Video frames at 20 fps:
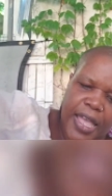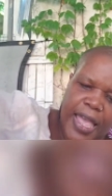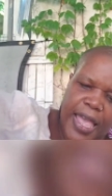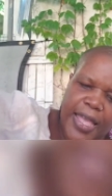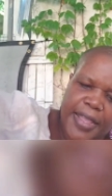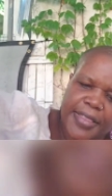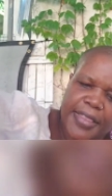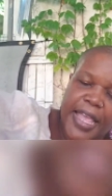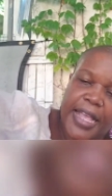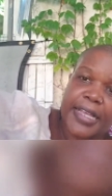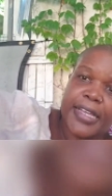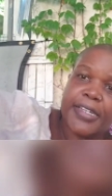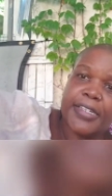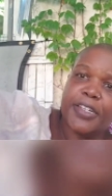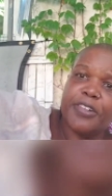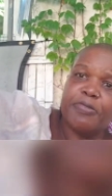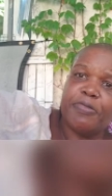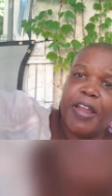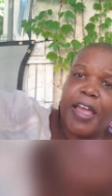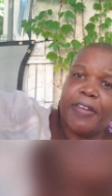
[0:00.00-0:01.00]
end that can
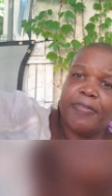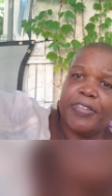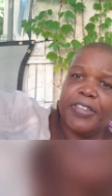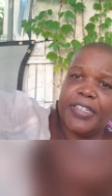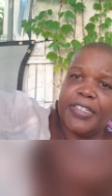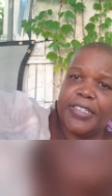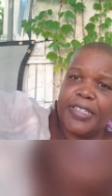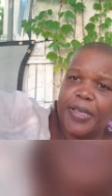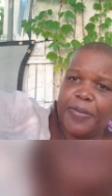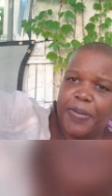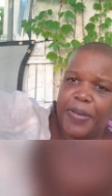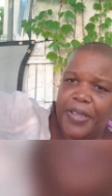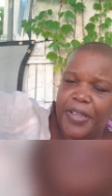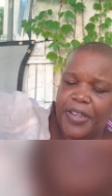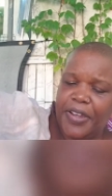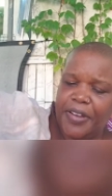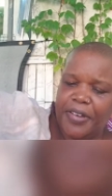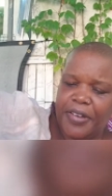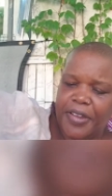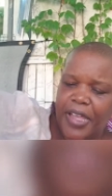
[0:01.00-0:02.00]
unravel is up
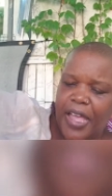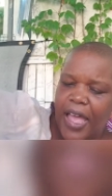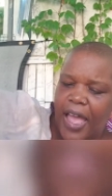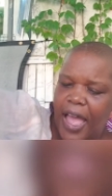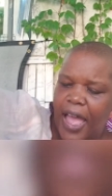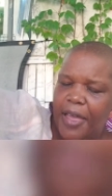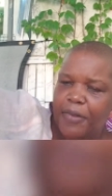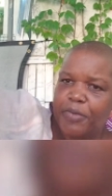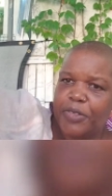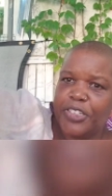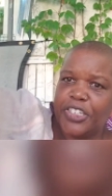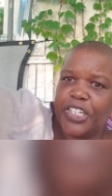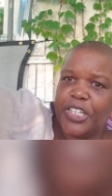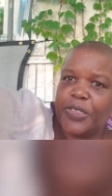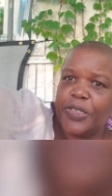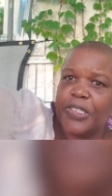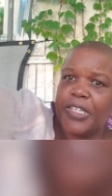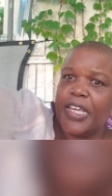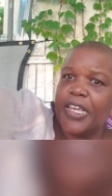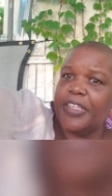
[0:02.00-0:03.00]
here I will
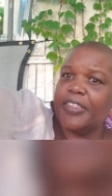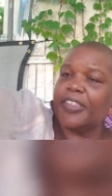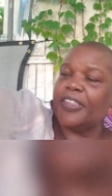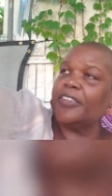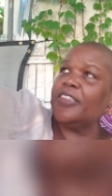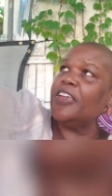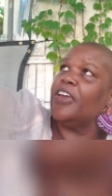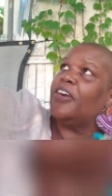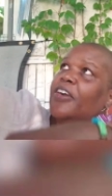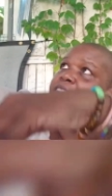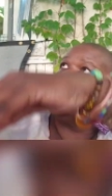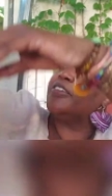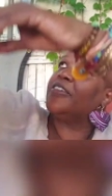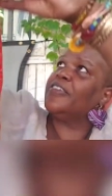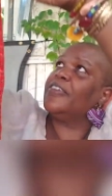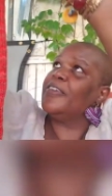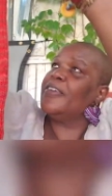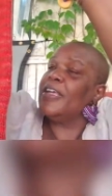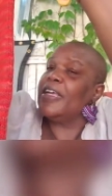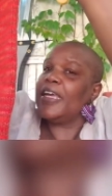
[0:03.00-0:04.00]
just take the yarn
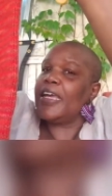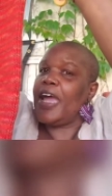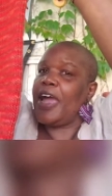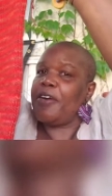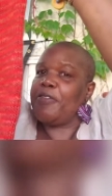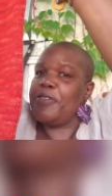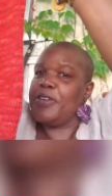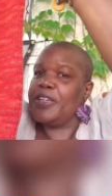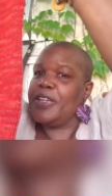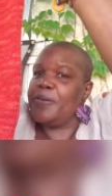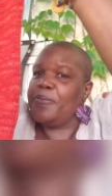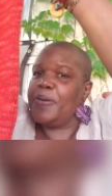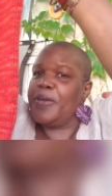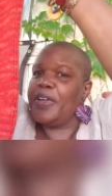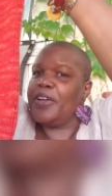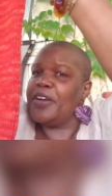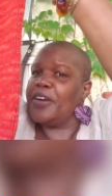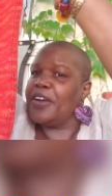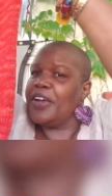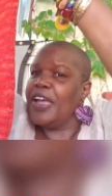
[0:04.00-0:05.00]
carry it up
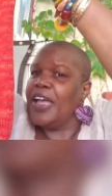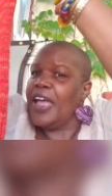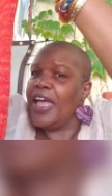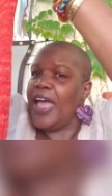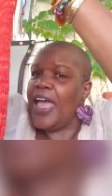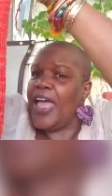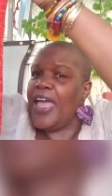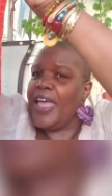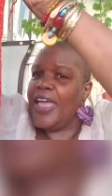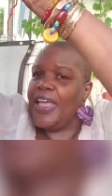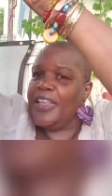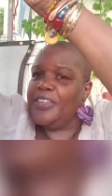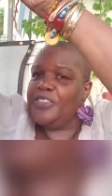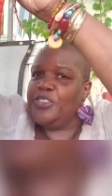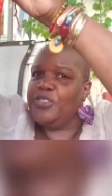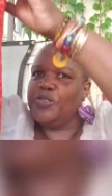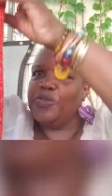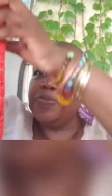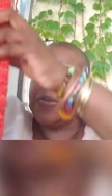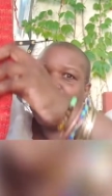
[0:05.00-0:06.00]
here and
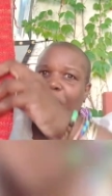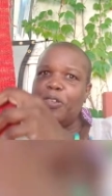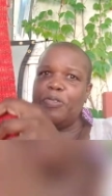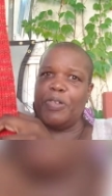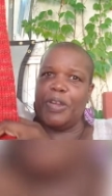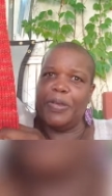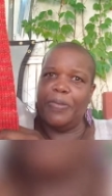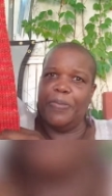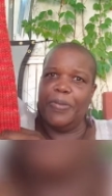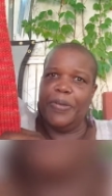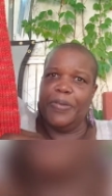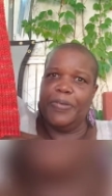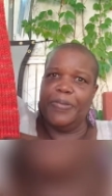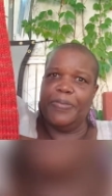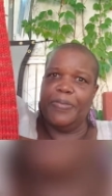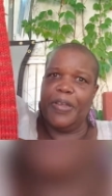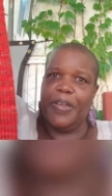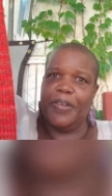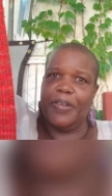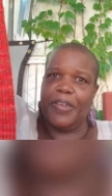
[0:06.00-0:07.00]
do my rib,
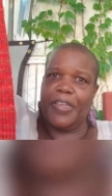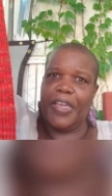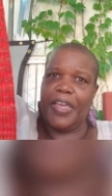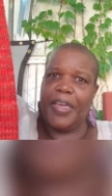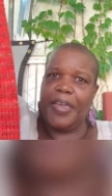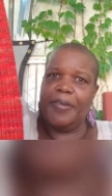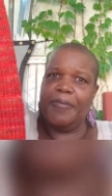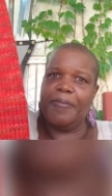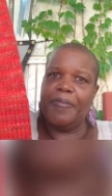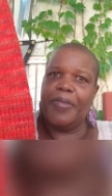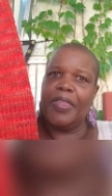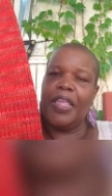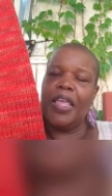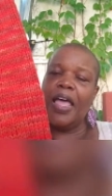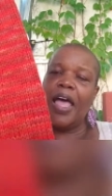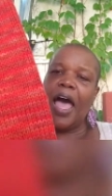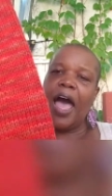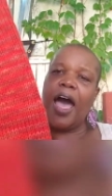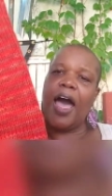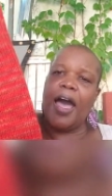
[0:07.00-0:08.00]
okay?
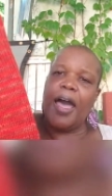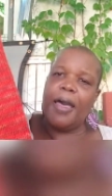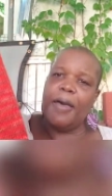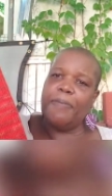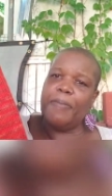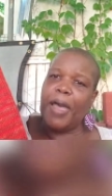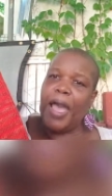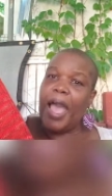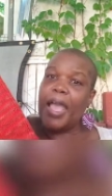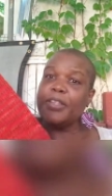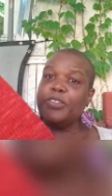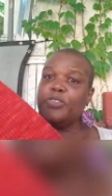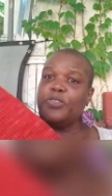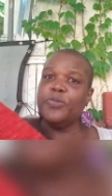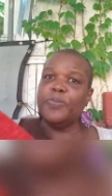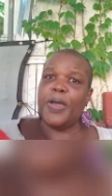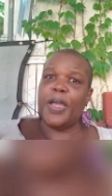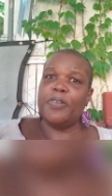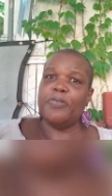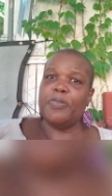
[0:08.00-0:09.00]
Um, I do
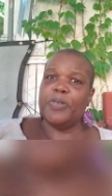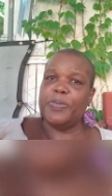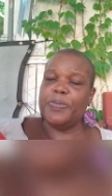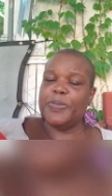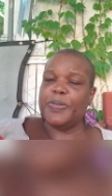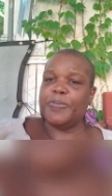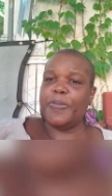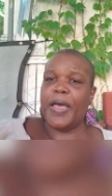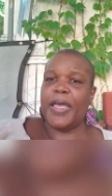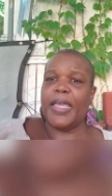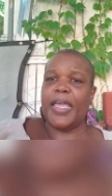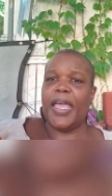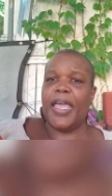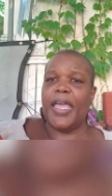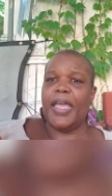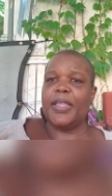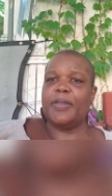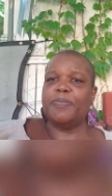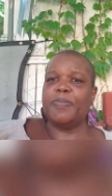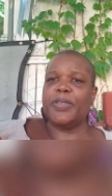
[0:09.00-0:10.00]
my ribs by
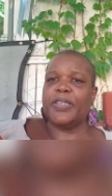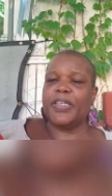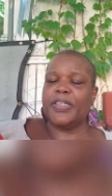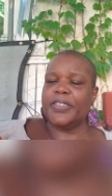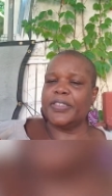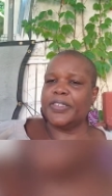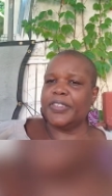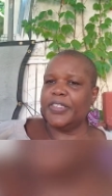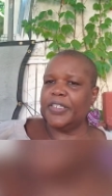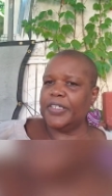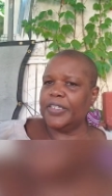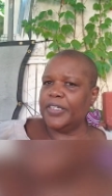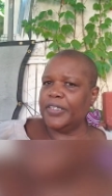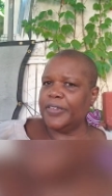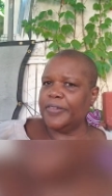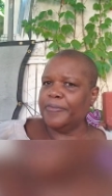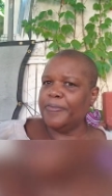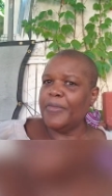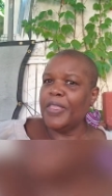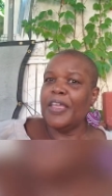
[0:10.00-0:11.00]
hand because
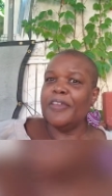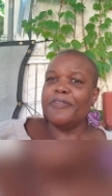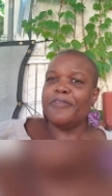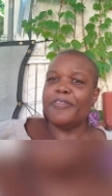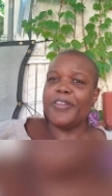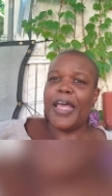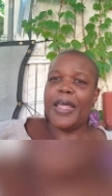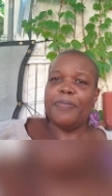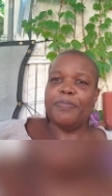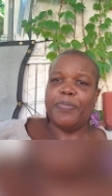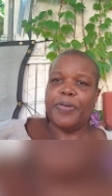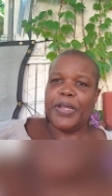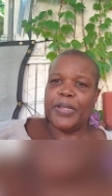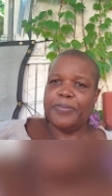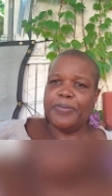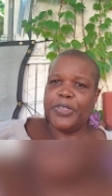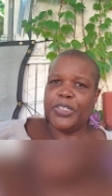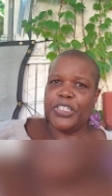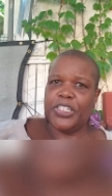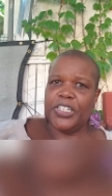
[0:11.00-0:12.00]
the flatbed
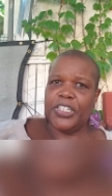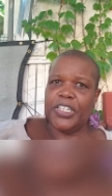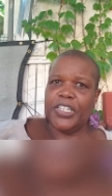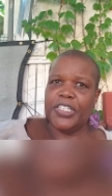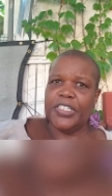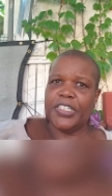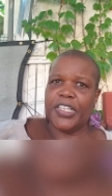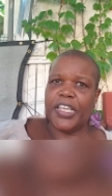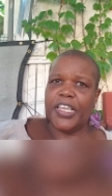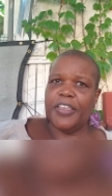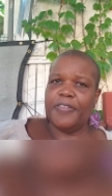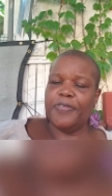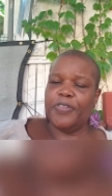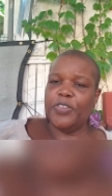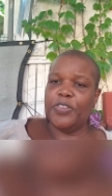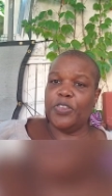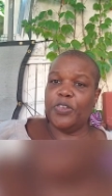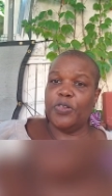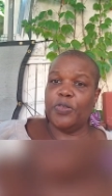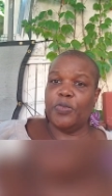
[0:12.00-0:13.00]
machines,
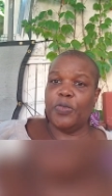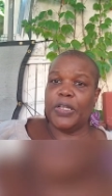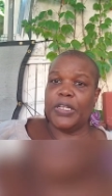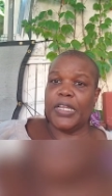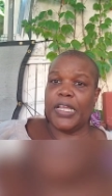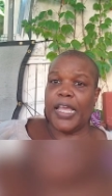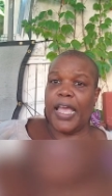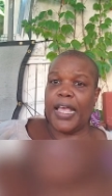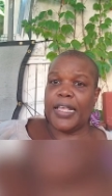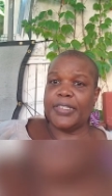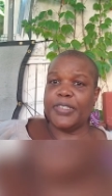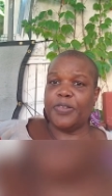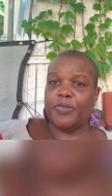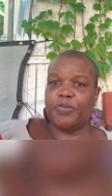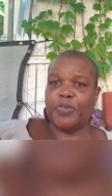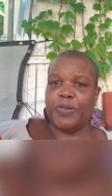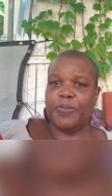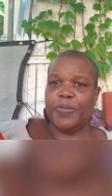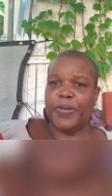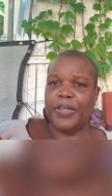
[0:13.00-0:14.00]
even though when it has a
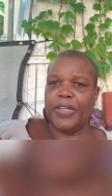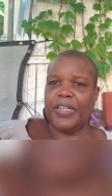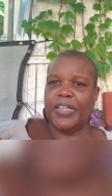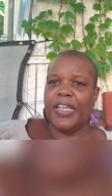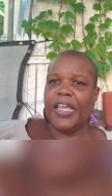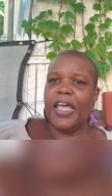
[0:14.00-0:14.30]
ribber,